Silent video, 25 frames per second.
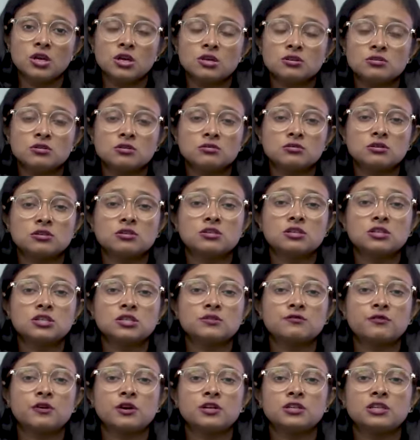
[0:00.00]
So this
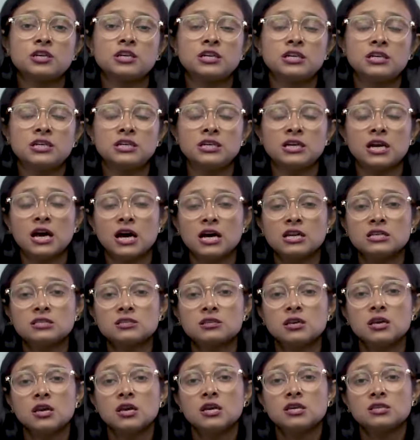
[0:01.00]
is for the
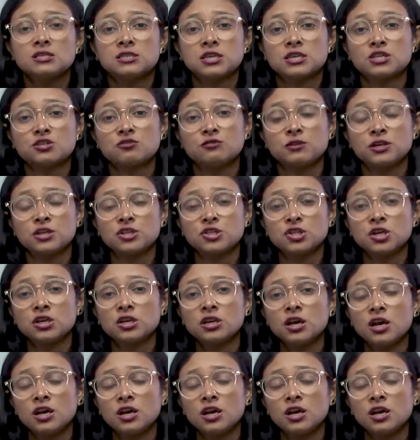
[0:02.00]
India's situation.